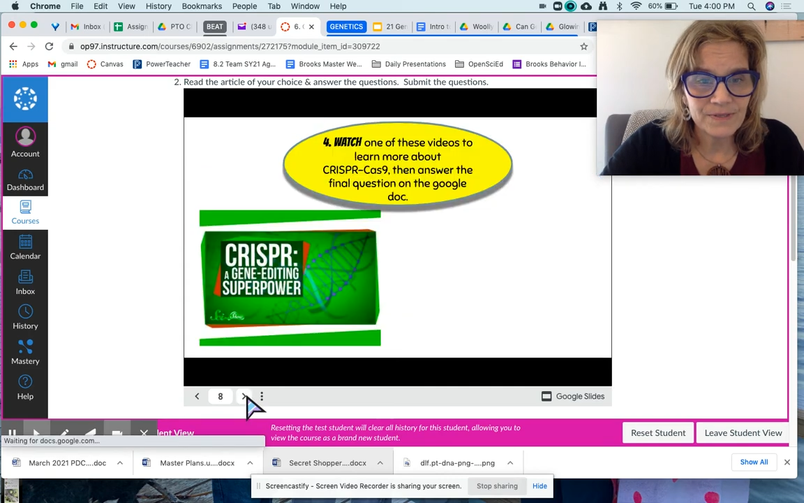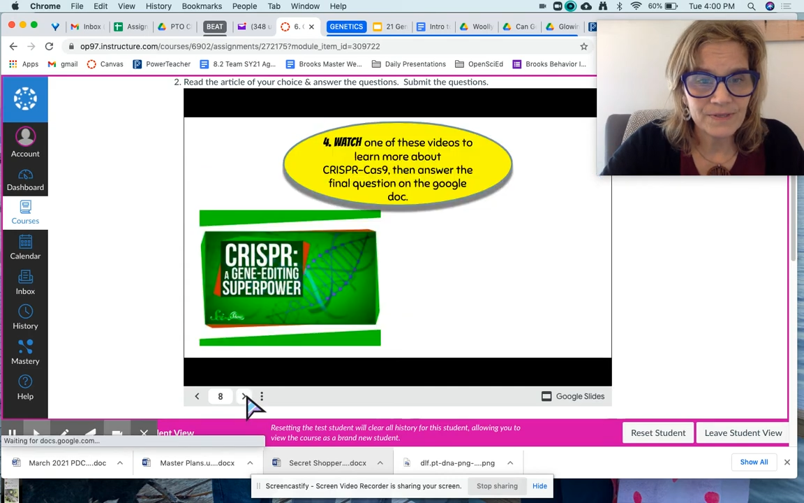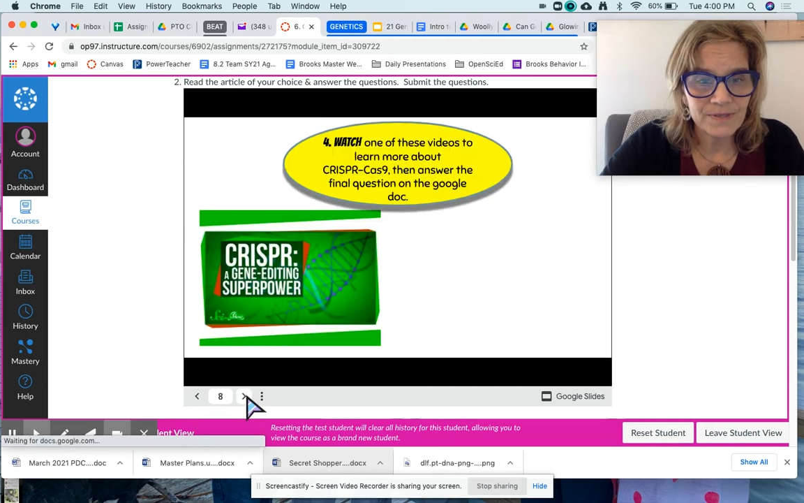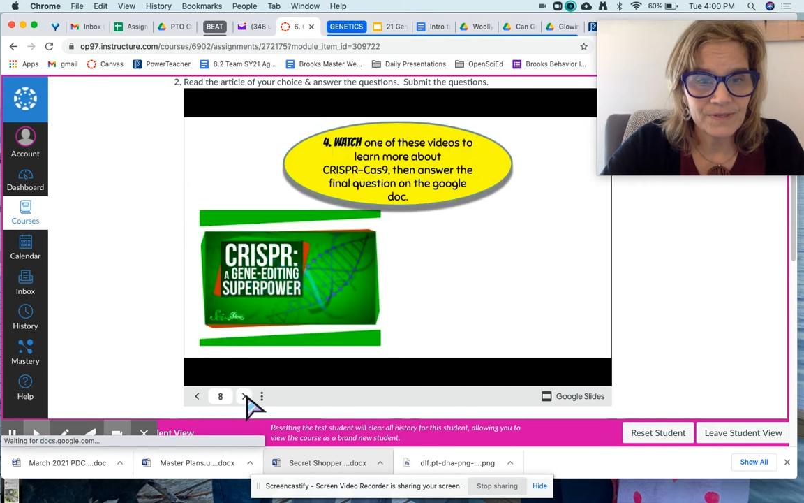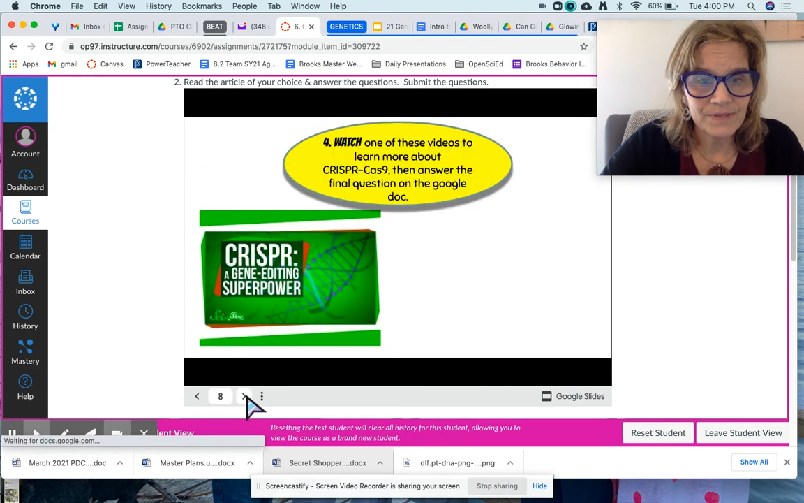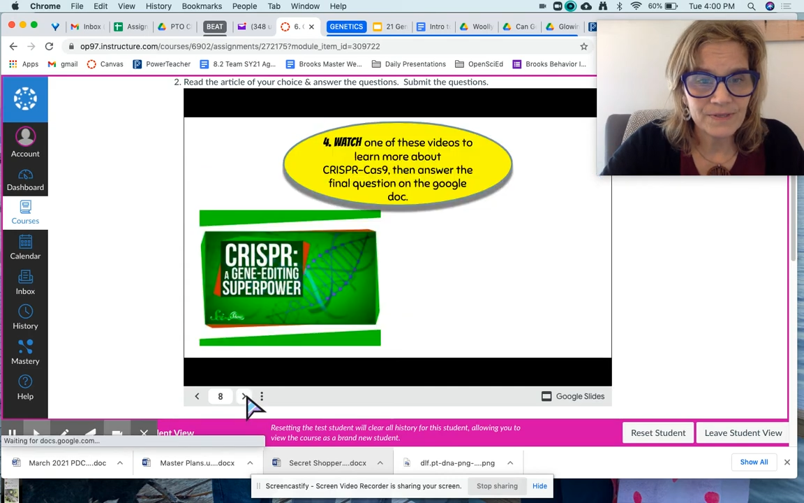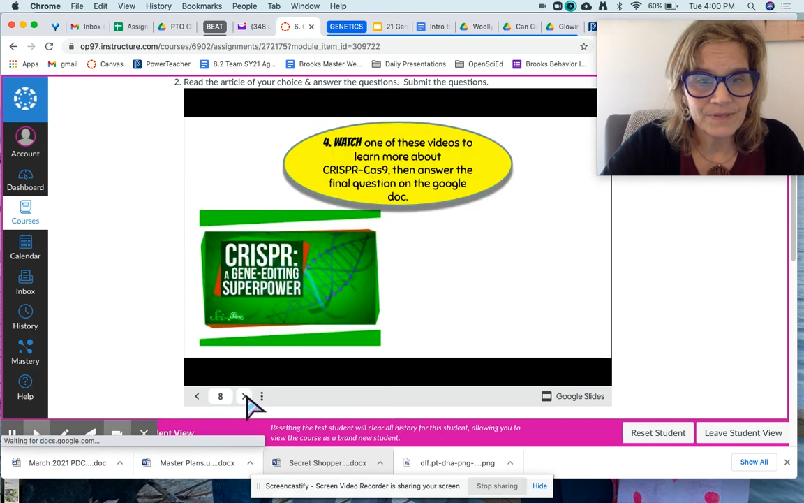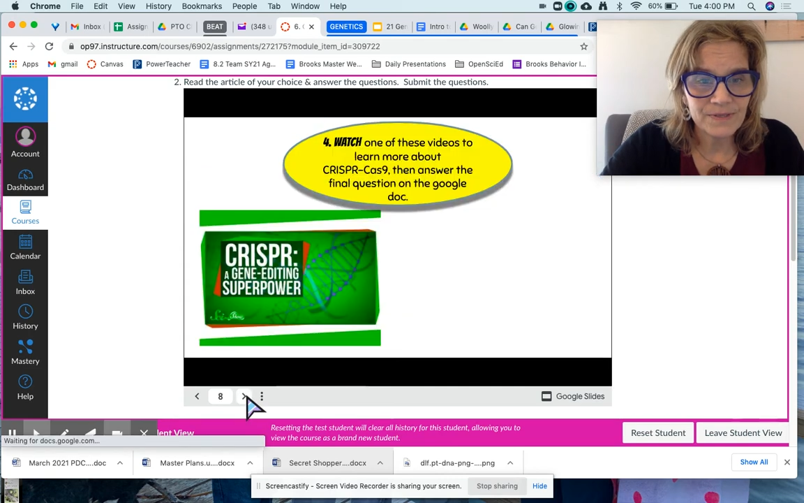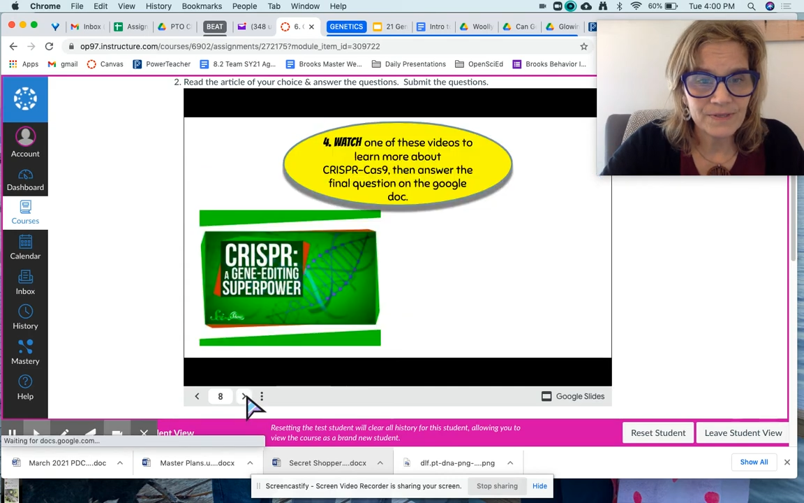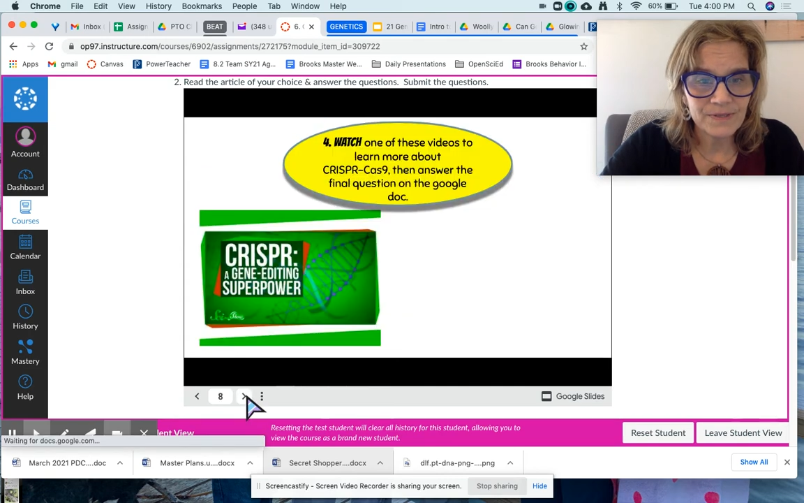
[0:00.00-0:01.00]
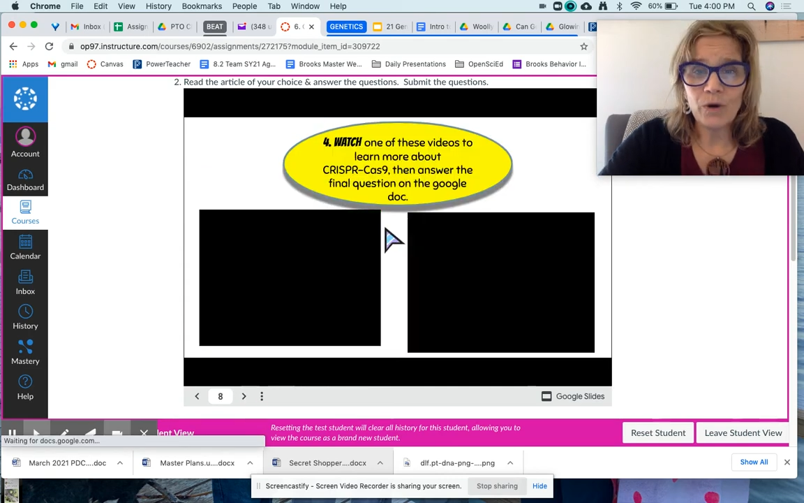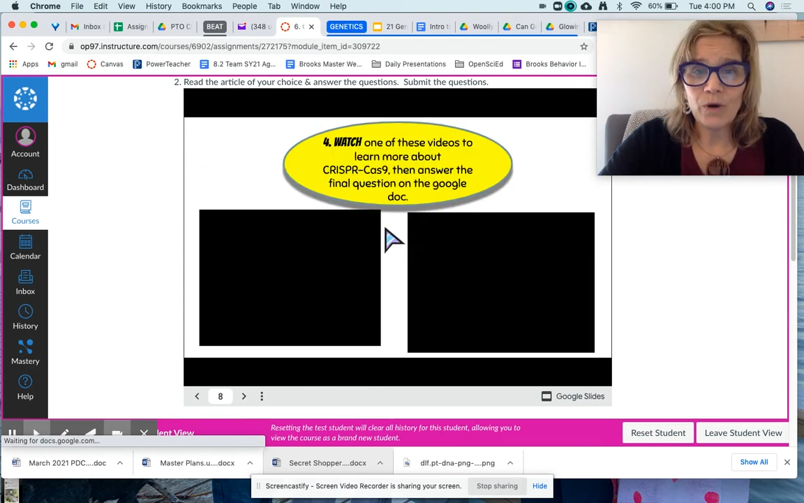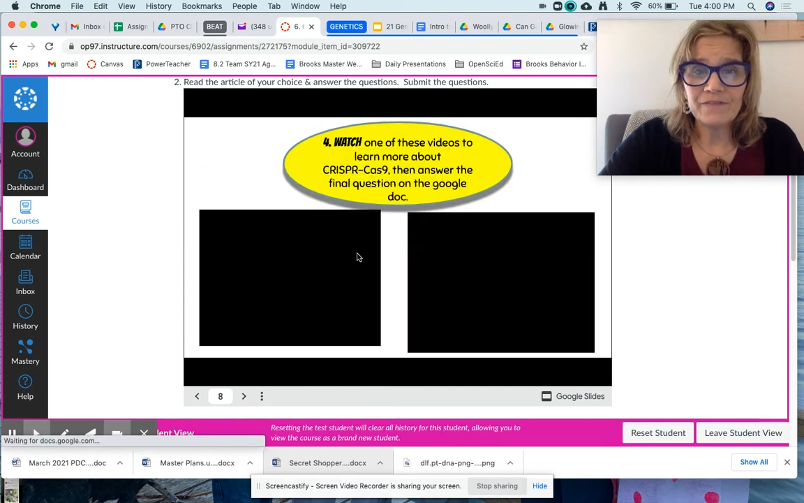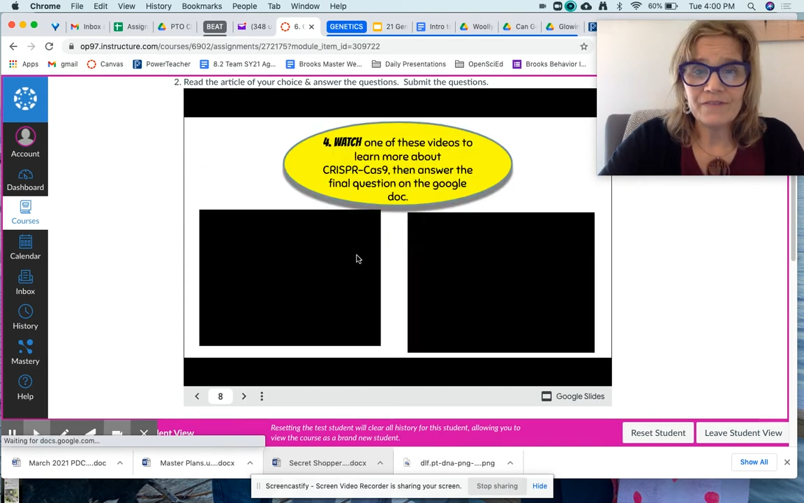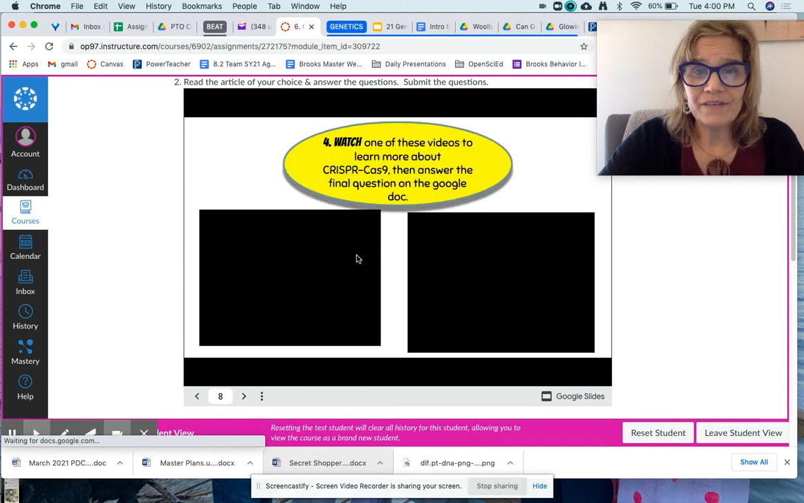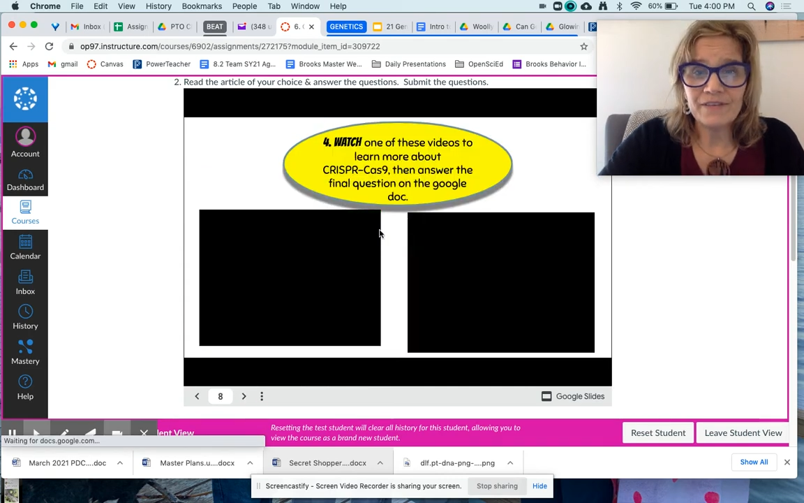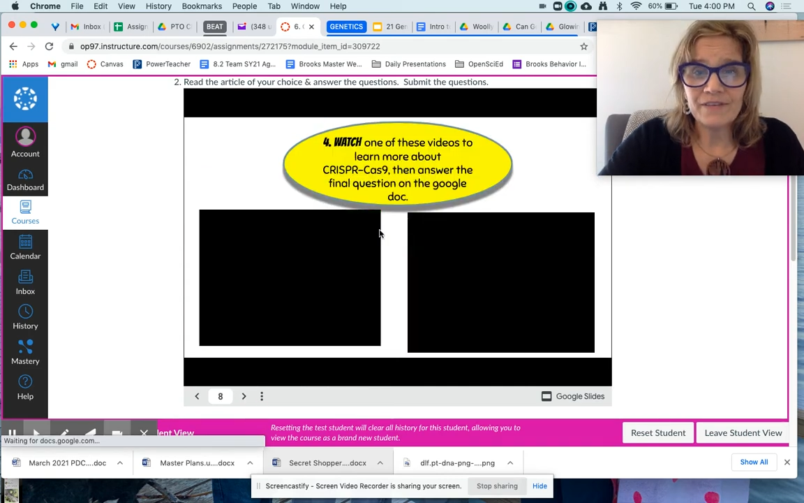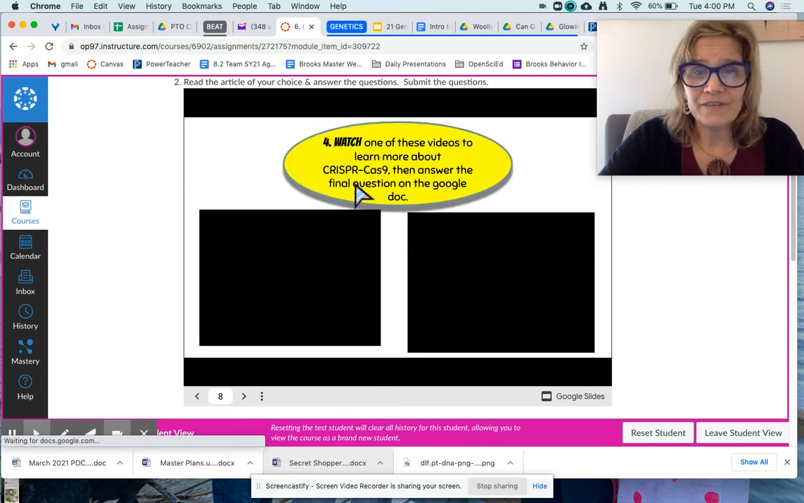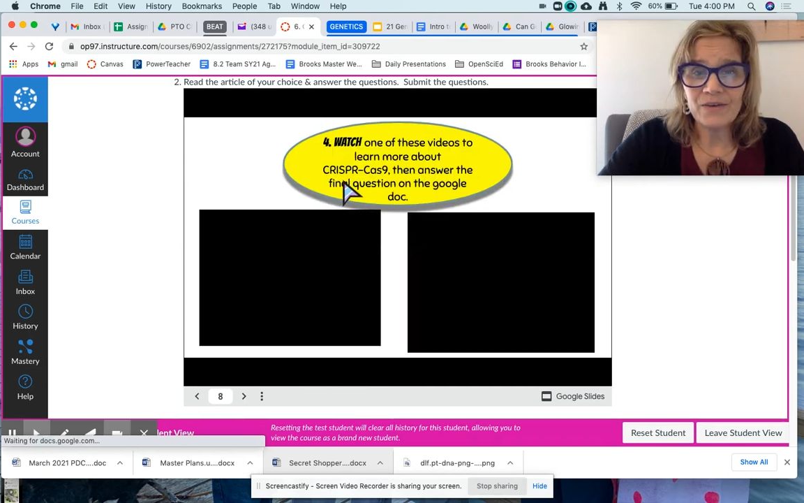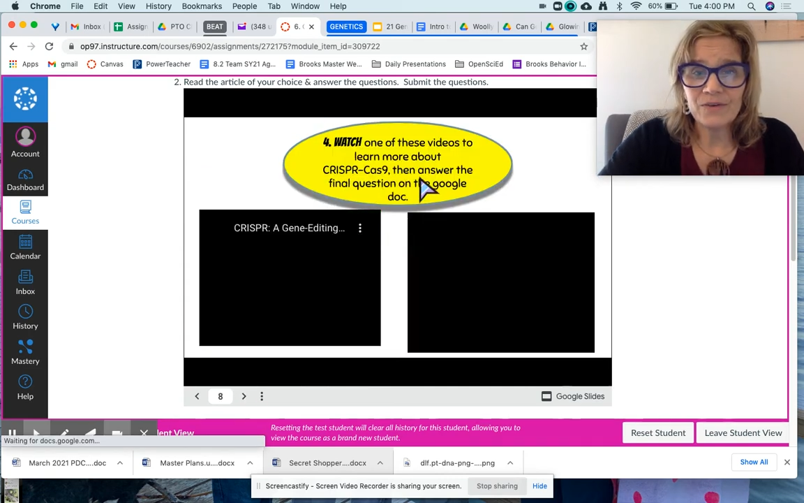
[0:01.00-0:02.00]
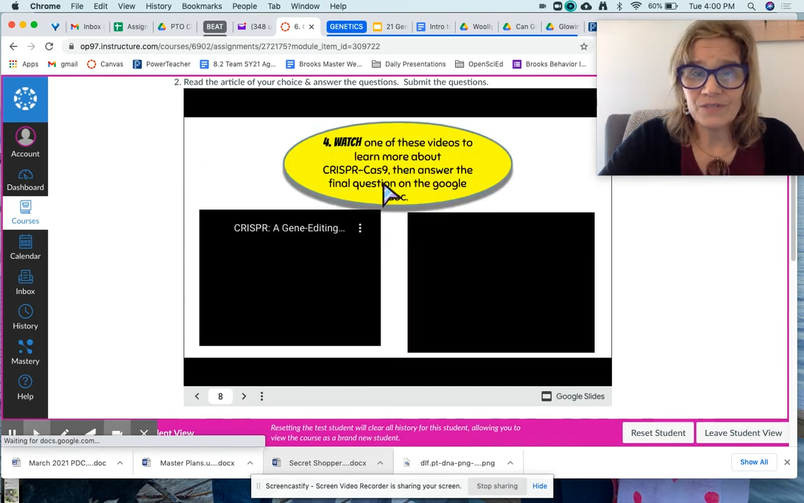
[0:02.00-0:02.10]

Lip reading: and watch one of these videos